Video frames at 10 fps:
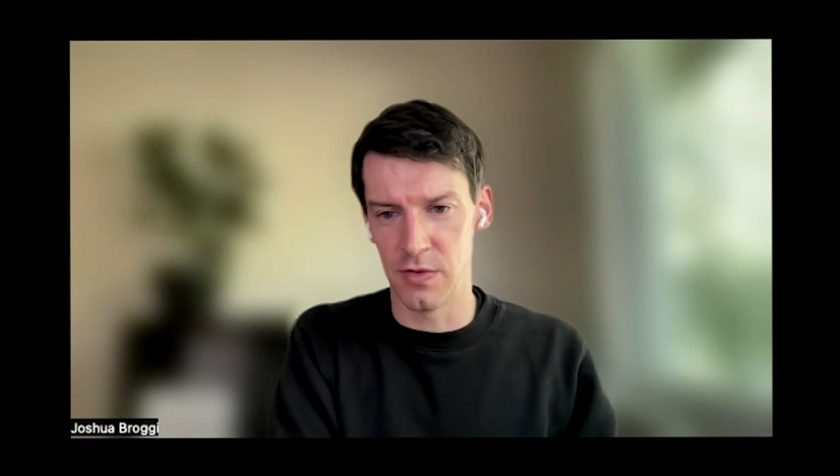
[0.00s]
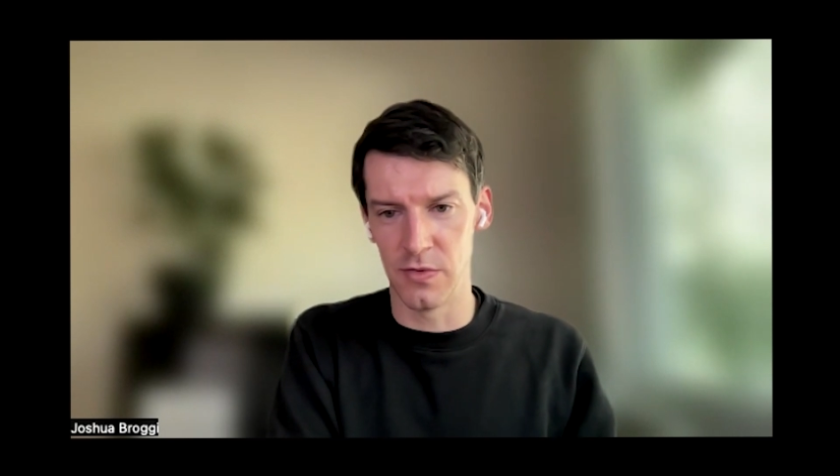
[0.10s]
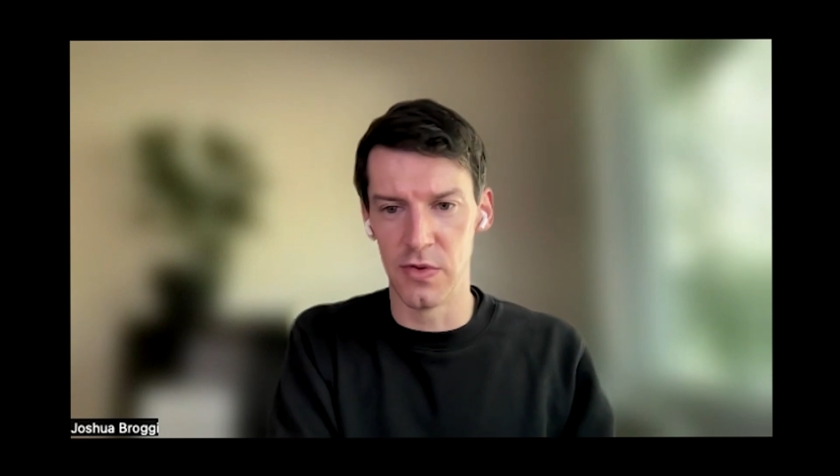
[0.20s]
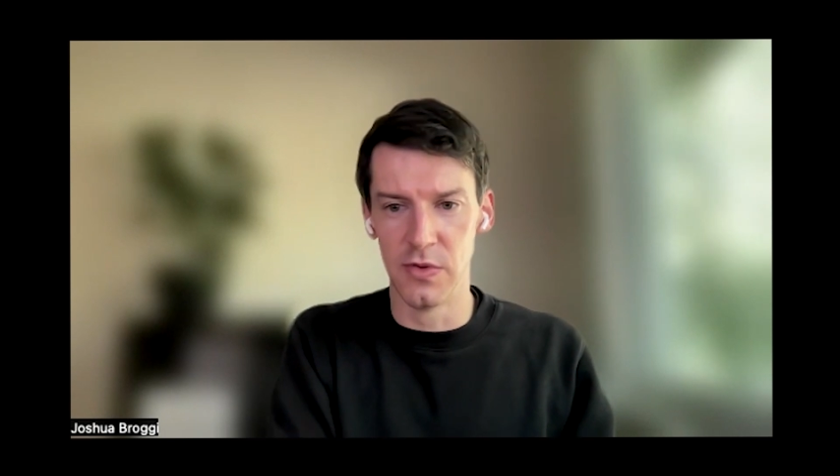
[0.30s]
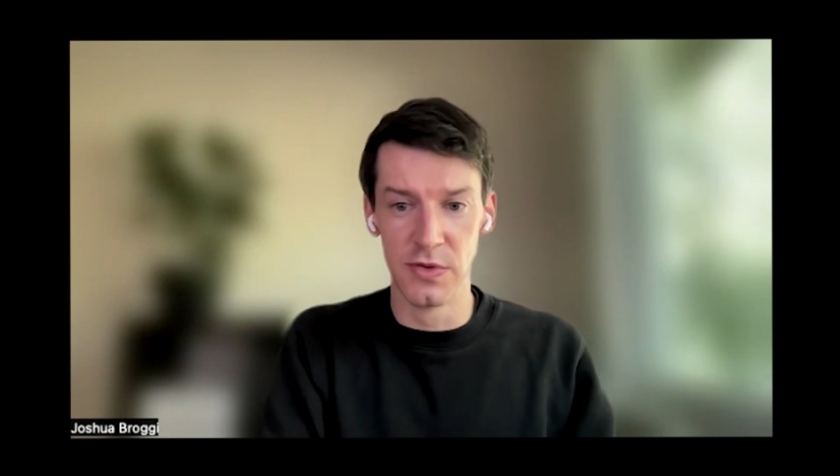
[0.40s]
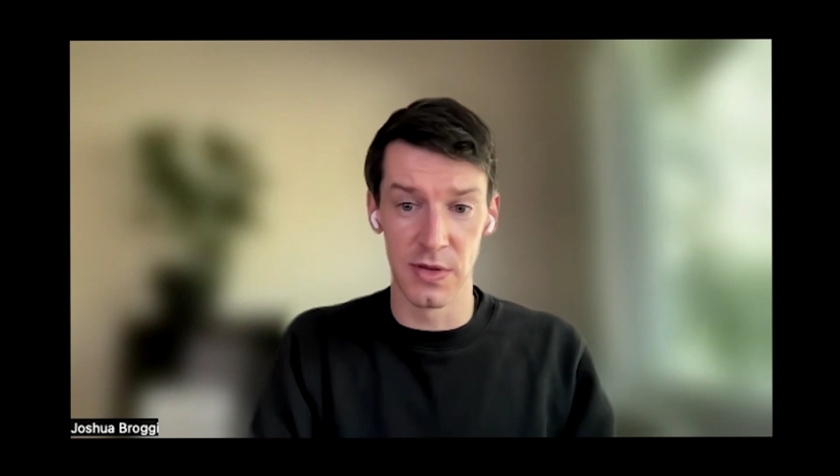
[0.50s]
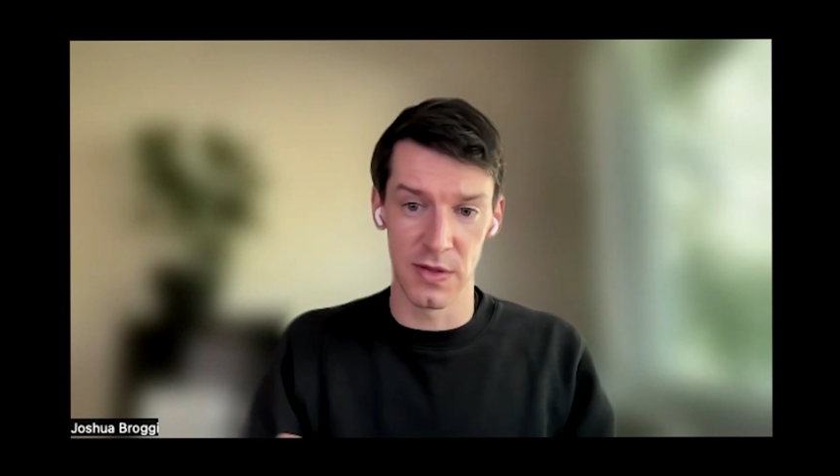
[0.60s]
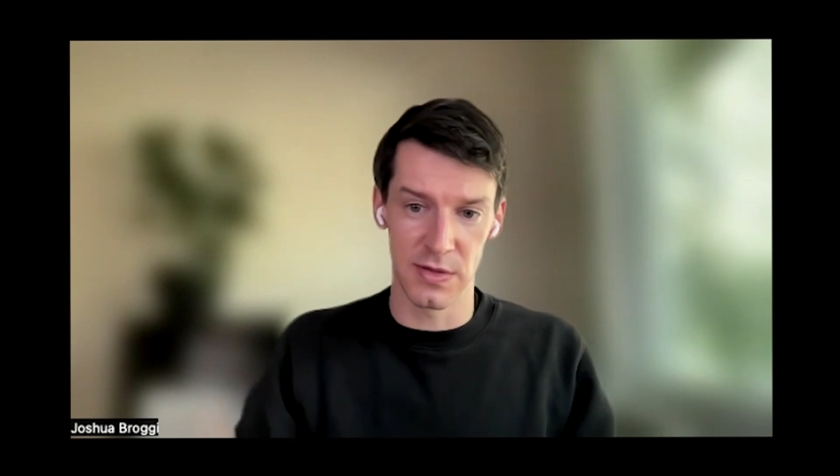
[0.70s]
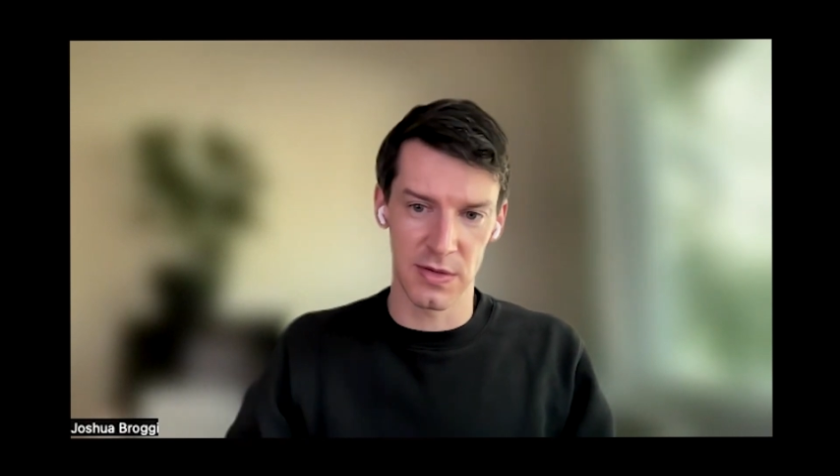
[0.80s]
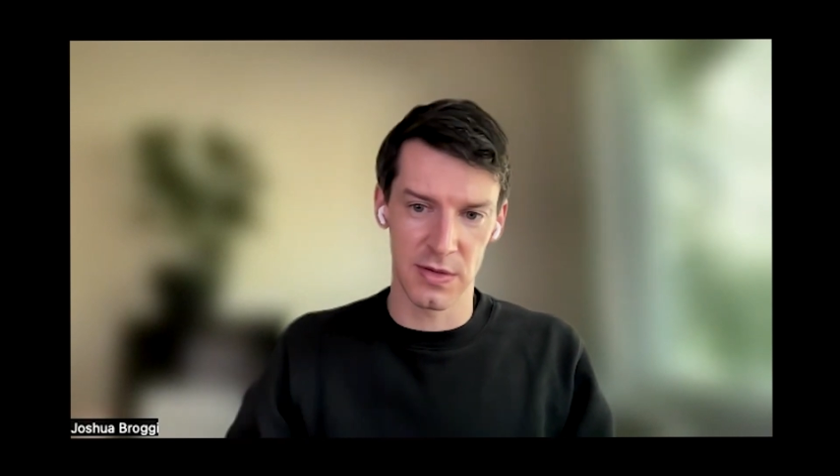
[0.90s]
you do see
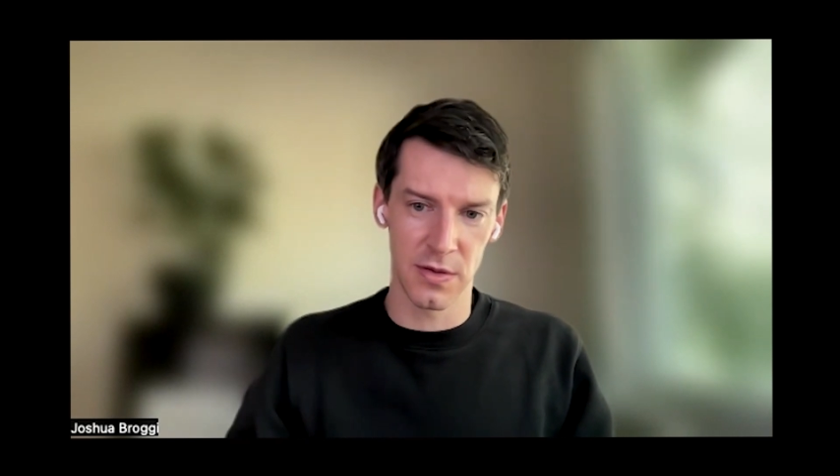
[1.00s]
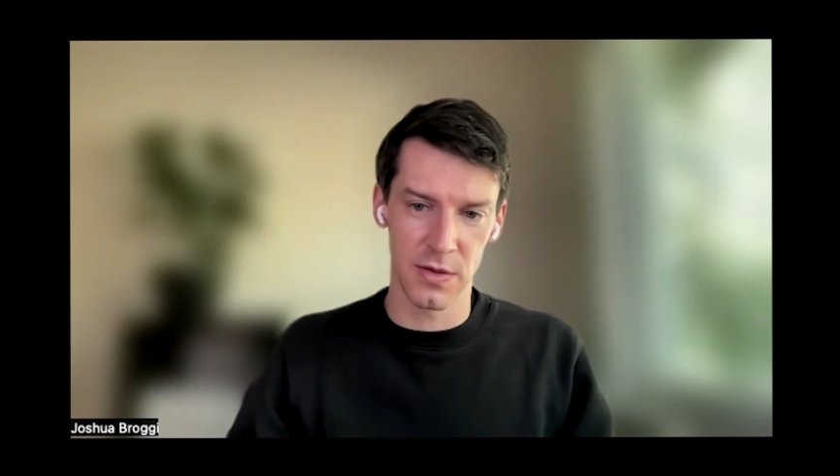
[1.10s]
this